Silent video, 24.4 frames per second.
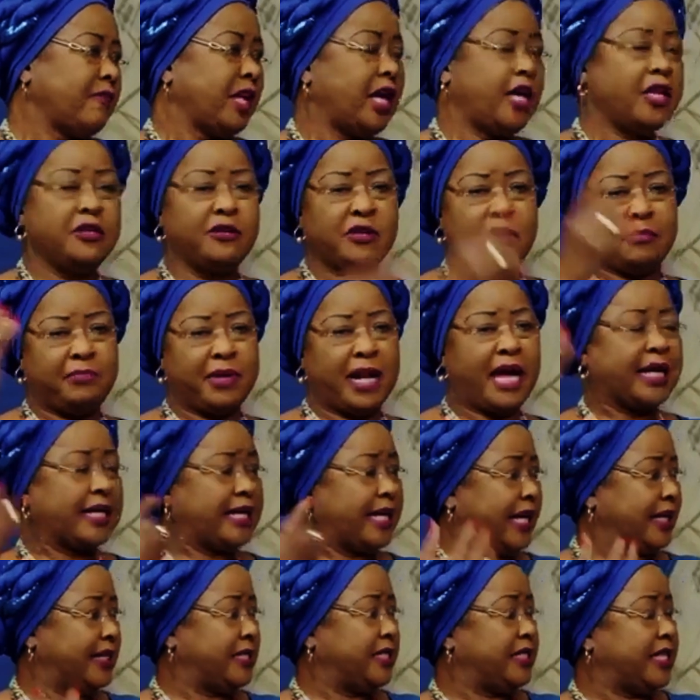and you are black
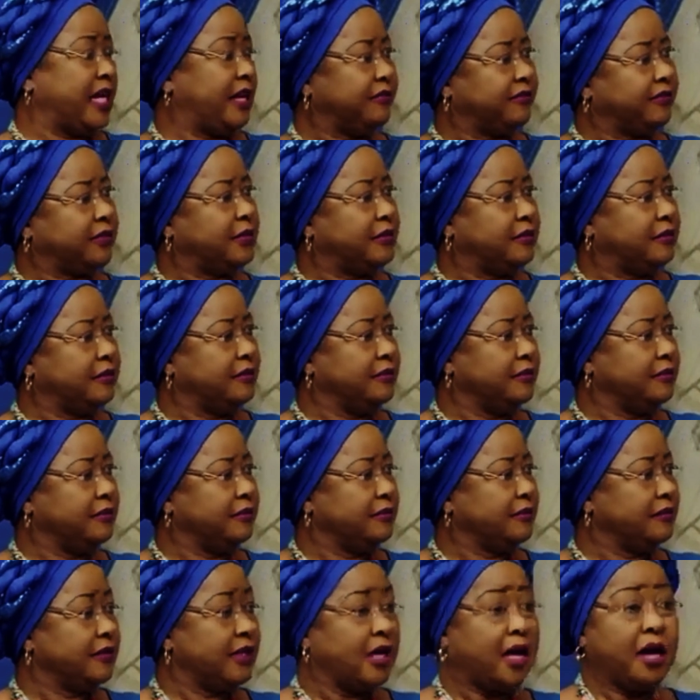like the devil.
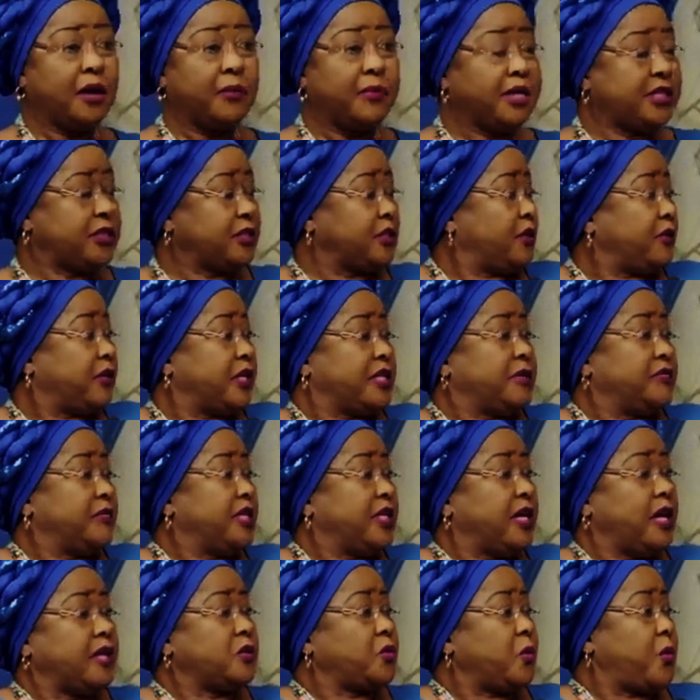We took it
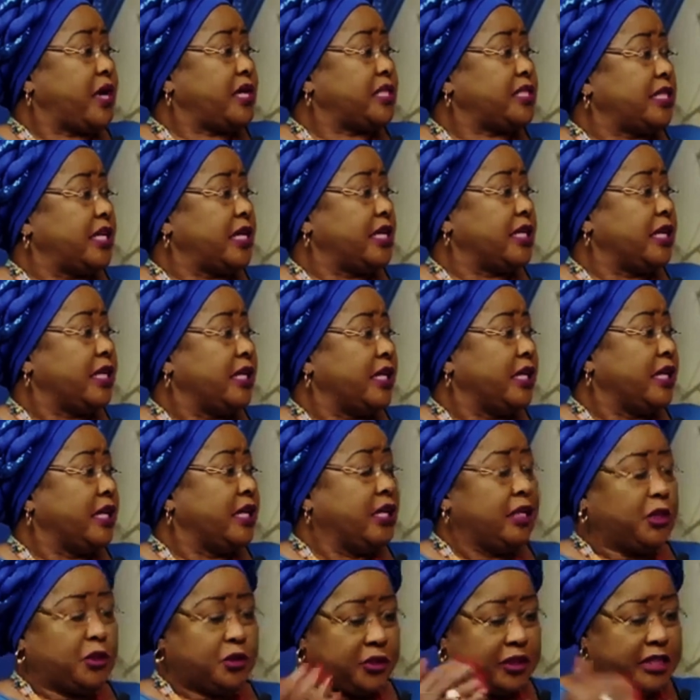without question.
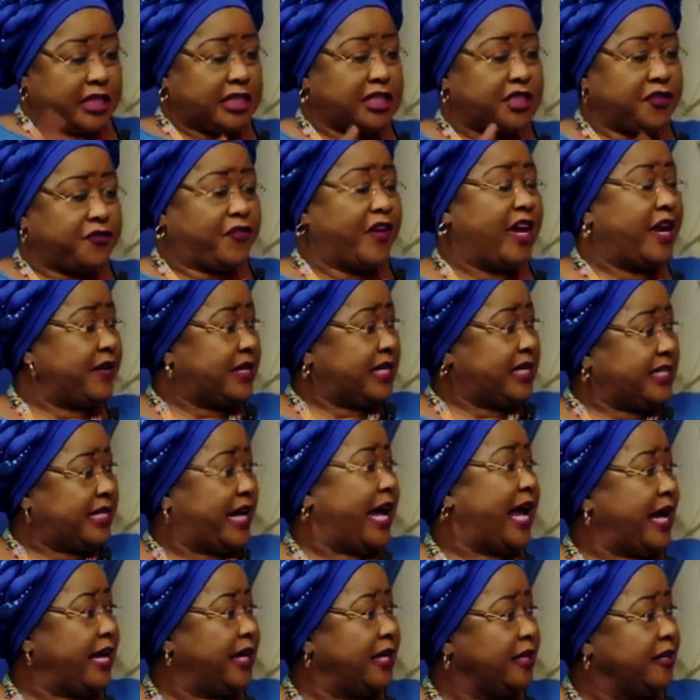To this very
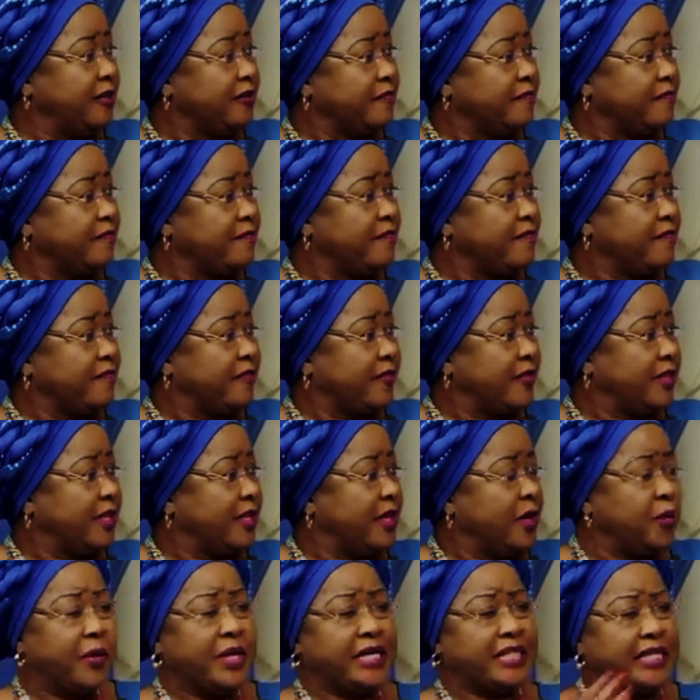day,
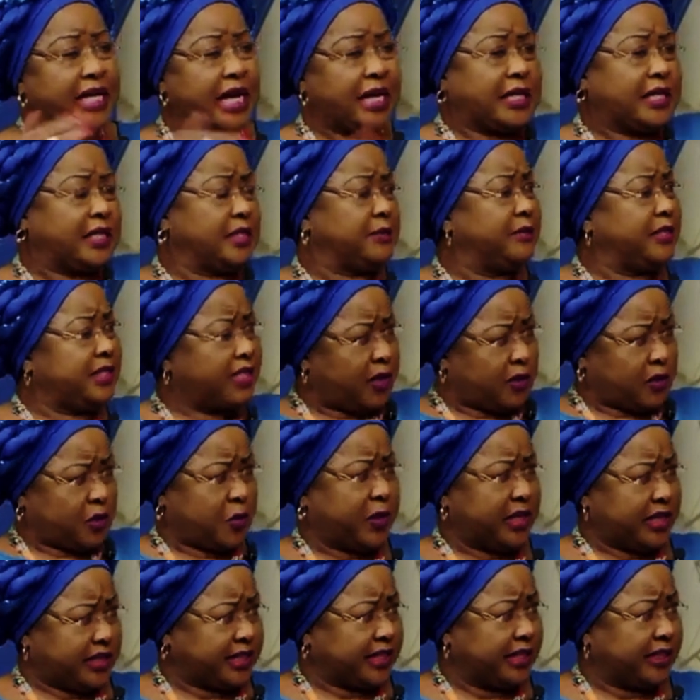we take it without
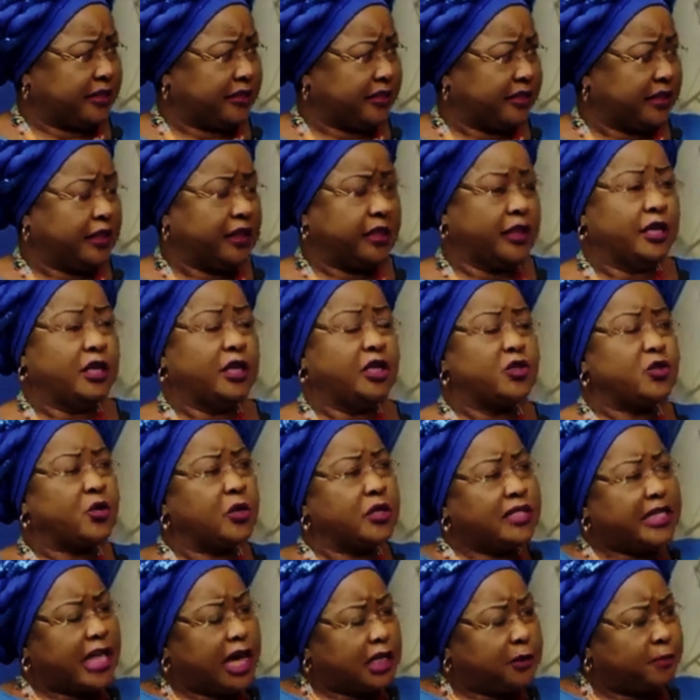question.
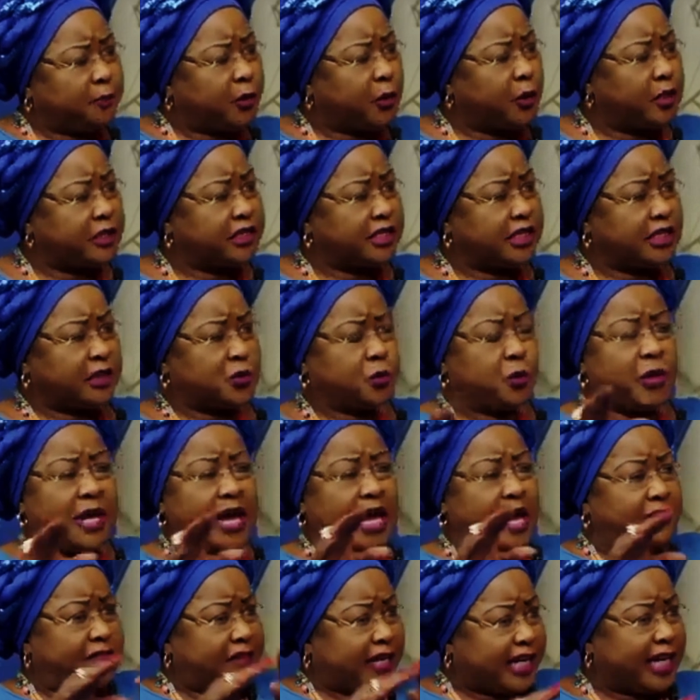So that process,
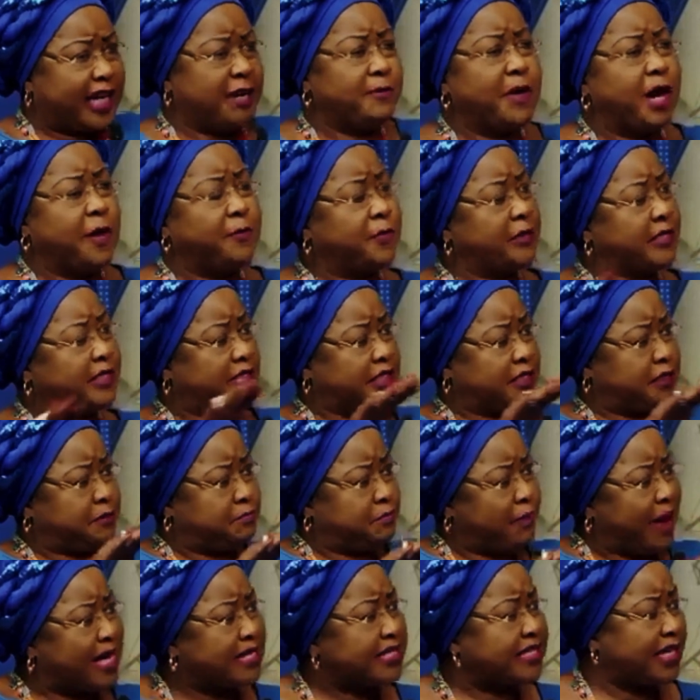whoever came up with this
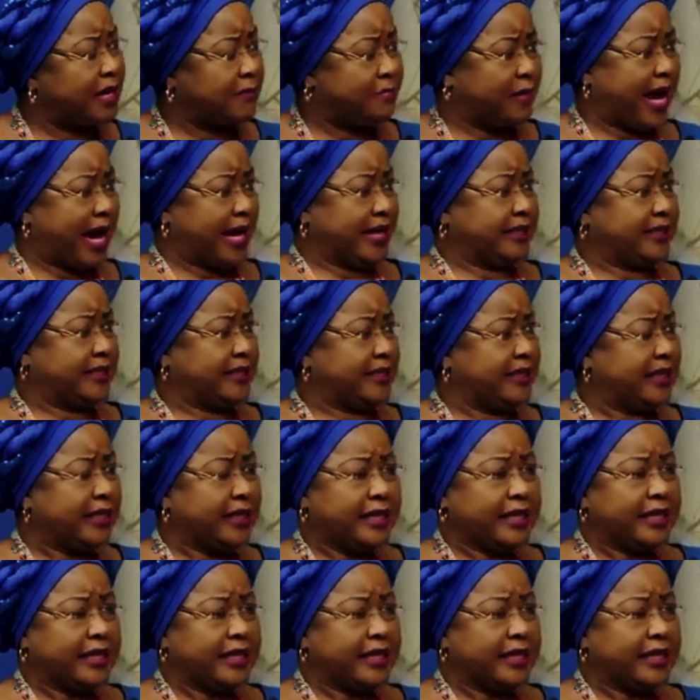mastermind,